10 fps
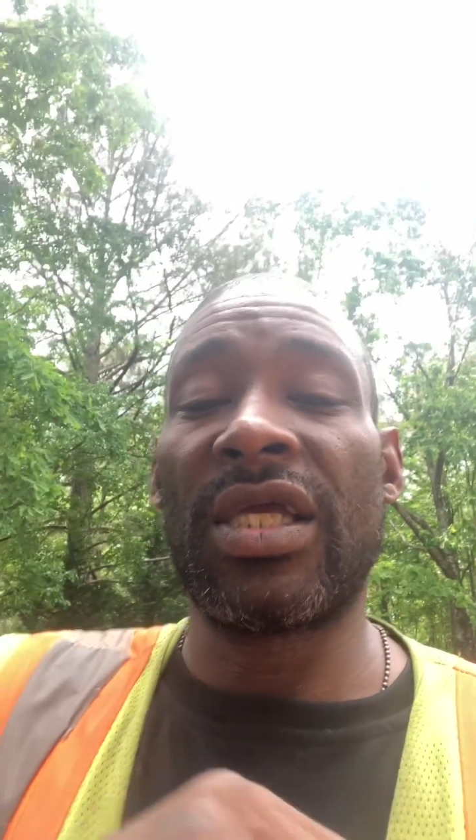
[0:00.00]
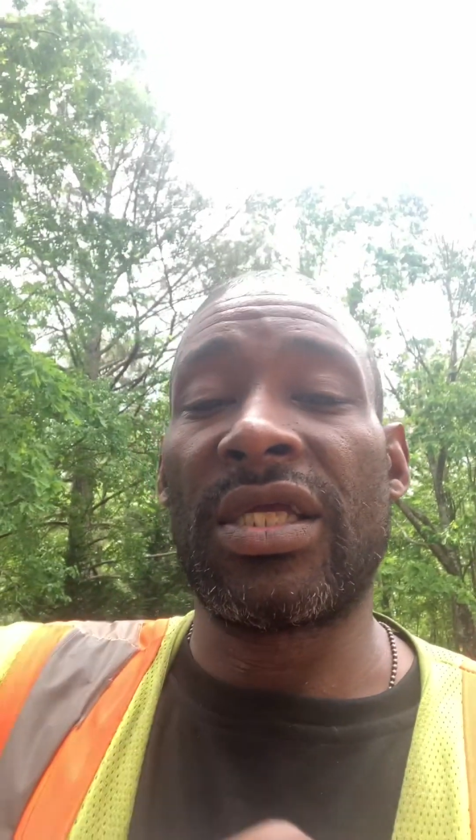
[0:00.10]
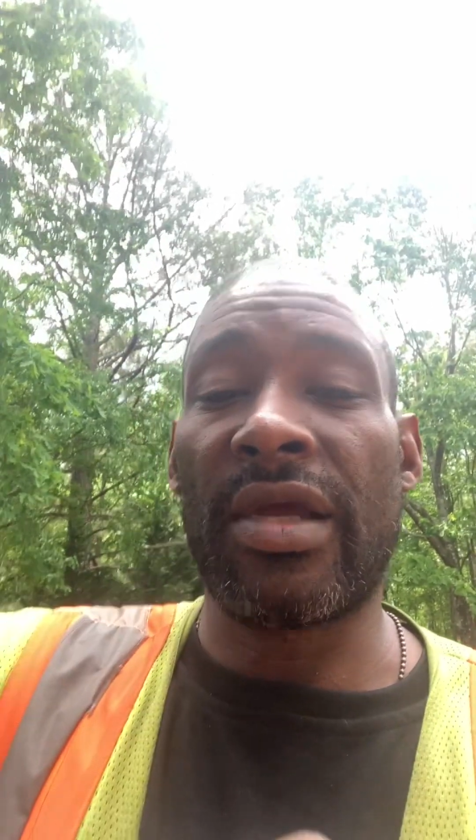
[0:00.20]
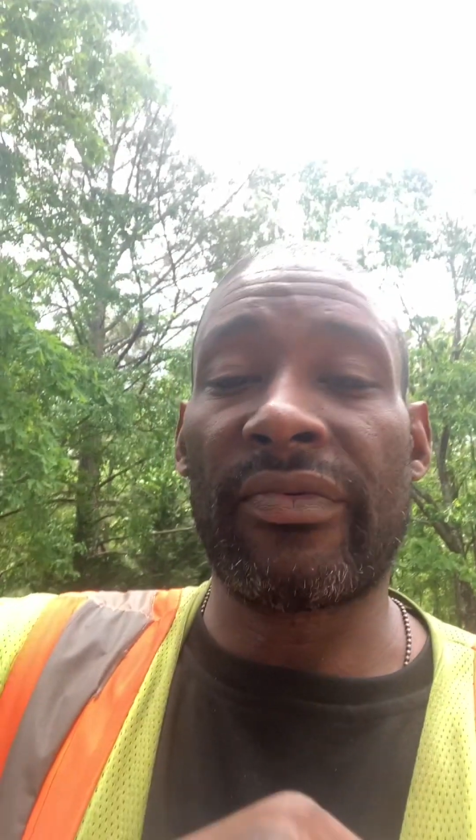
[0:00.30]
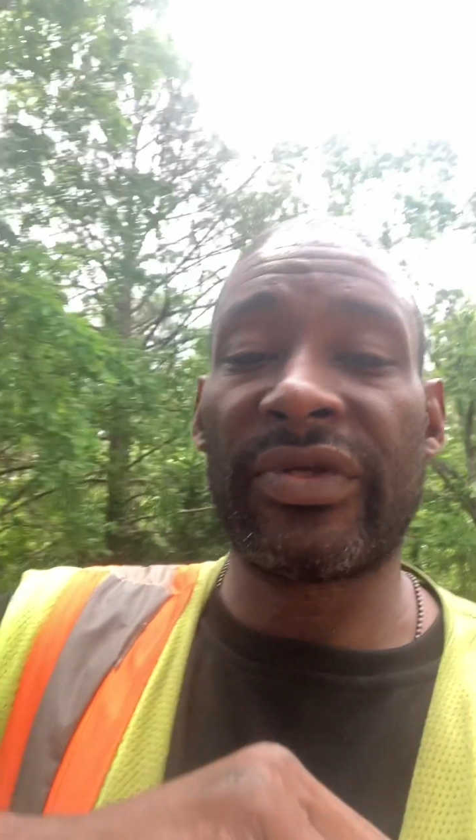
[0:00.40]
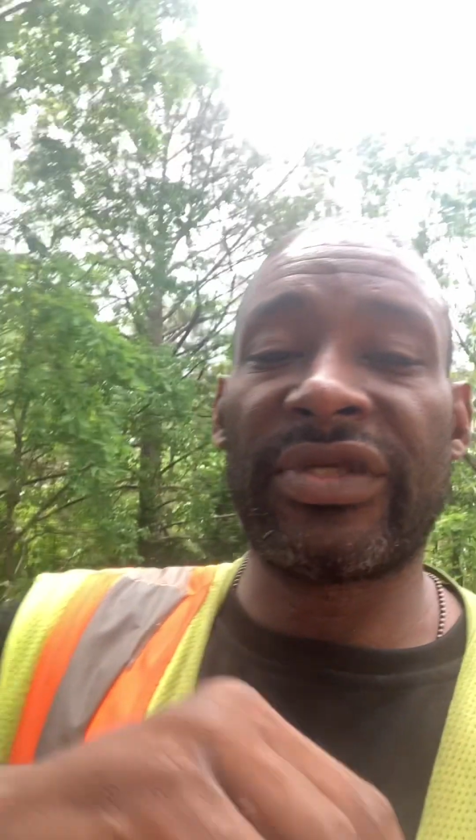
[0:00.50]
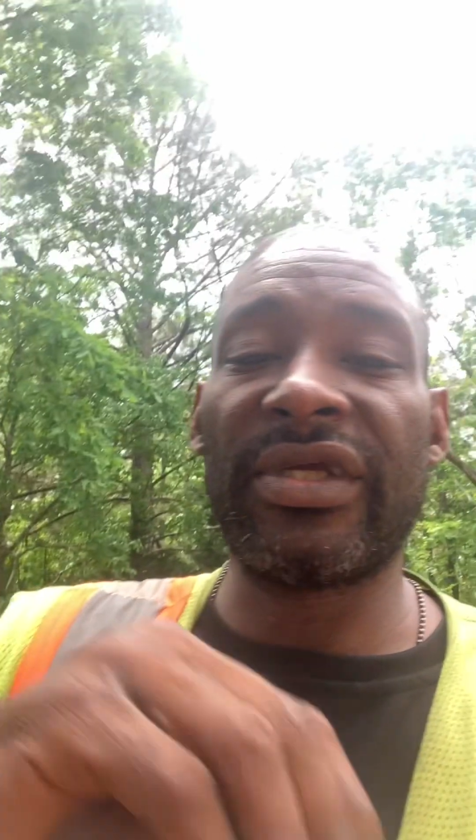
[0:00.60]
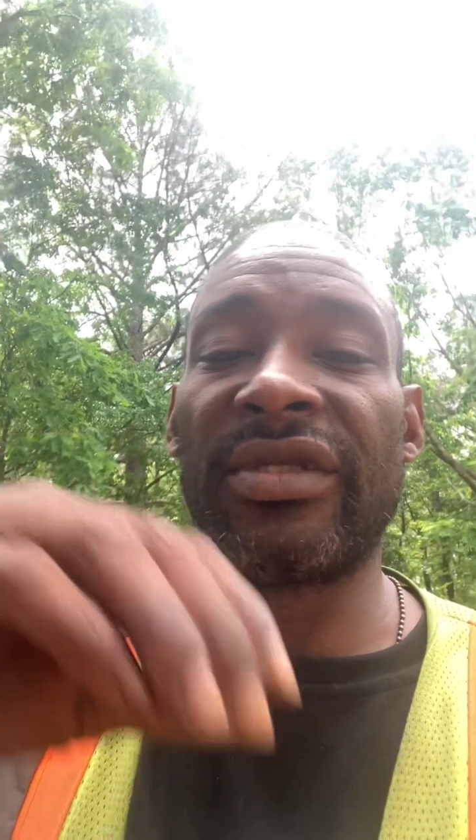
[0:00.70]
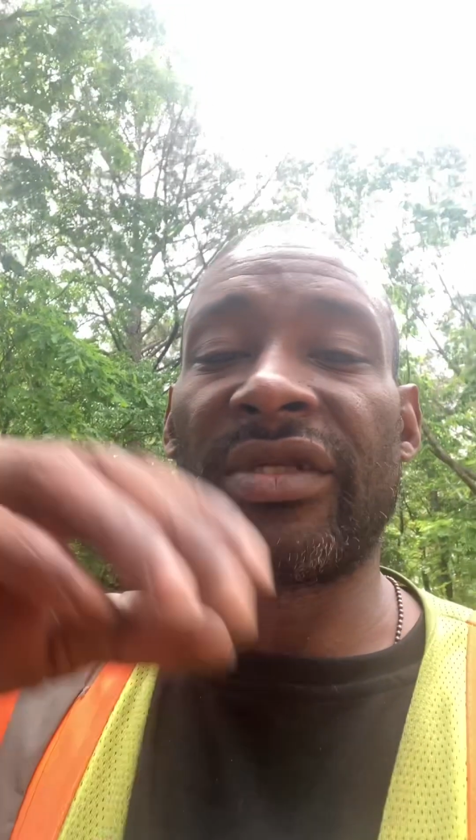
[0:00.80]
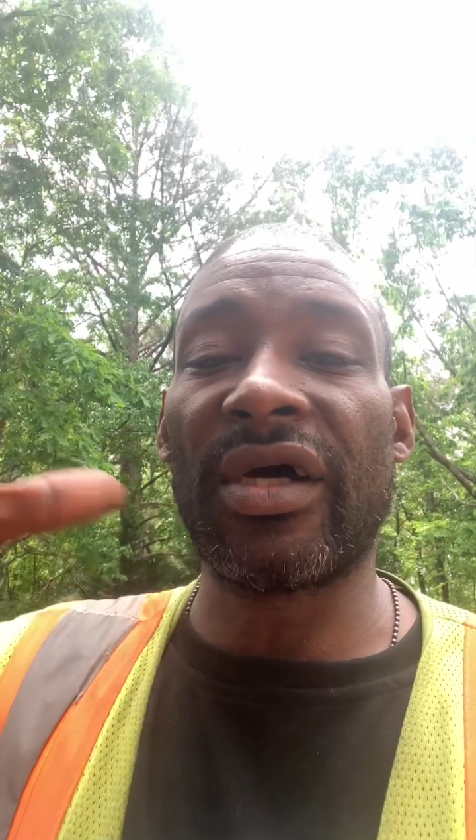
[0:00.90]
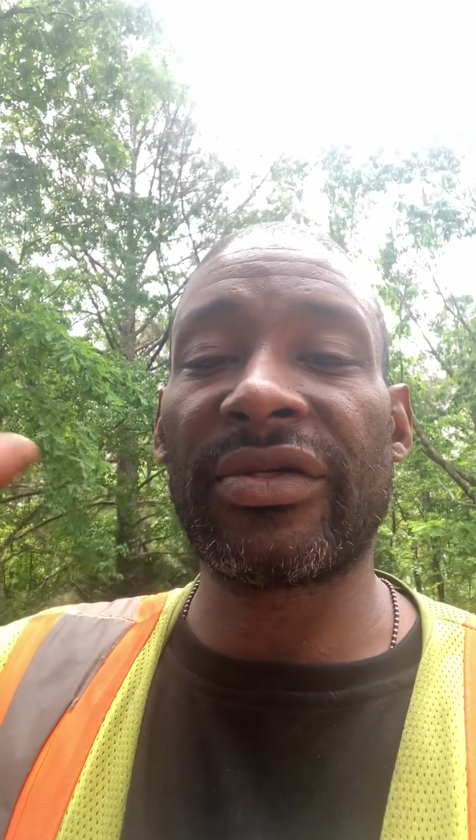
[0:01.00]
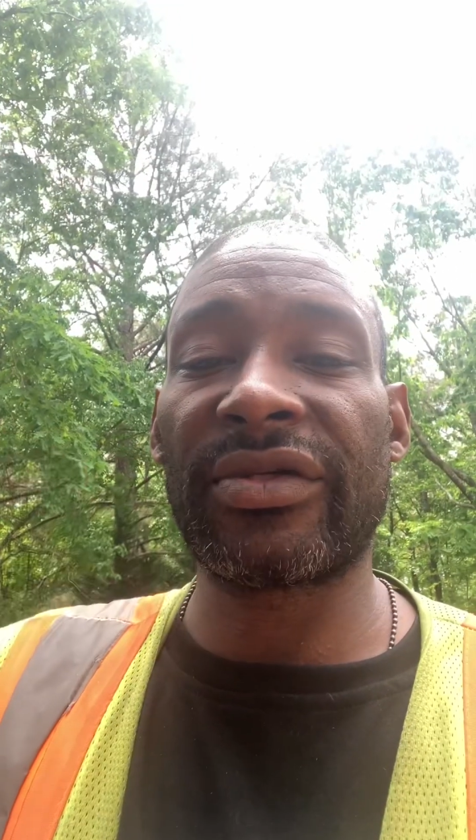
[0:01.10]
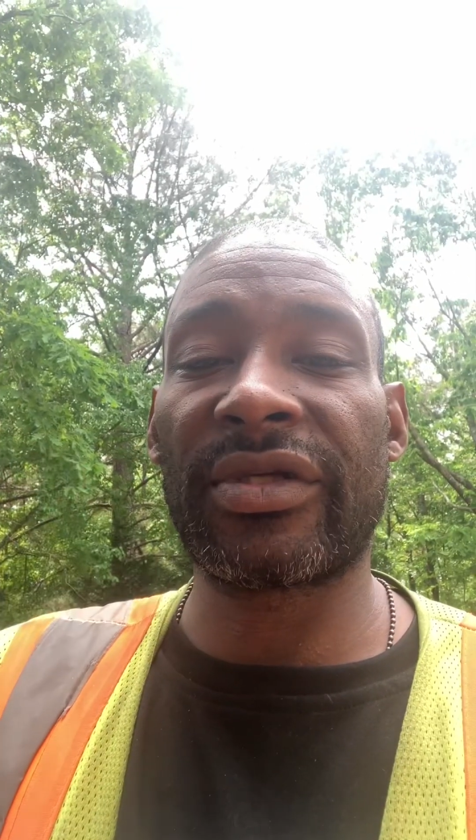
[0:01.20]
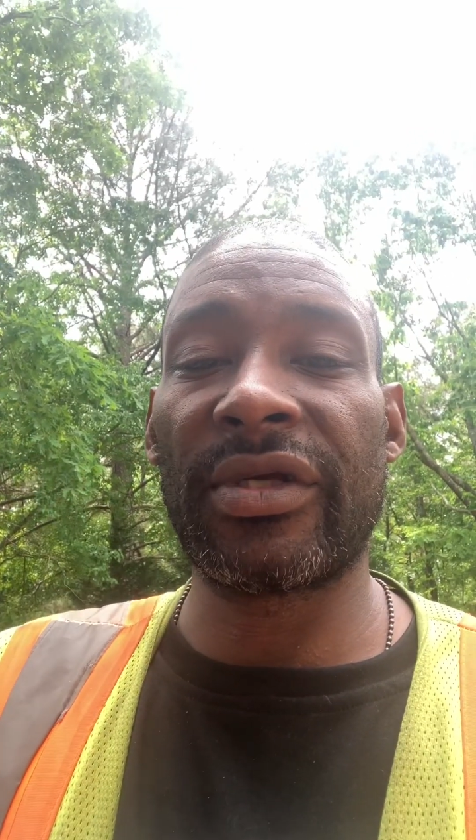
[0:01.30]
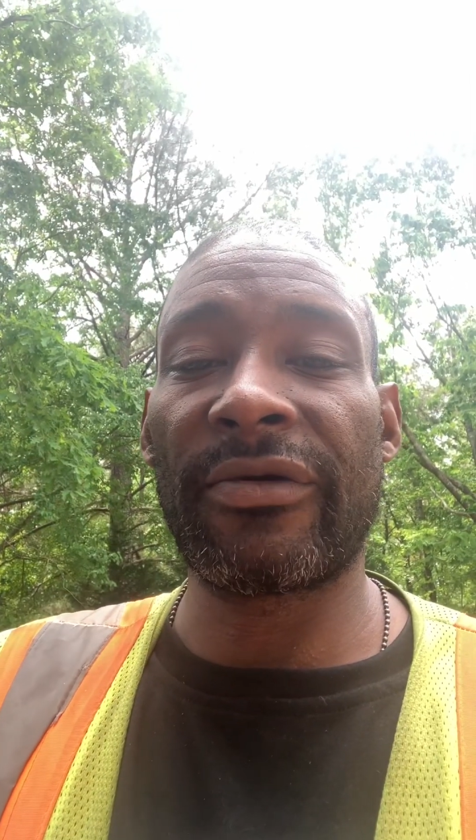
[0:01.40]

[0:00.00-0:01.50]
you ever see dust?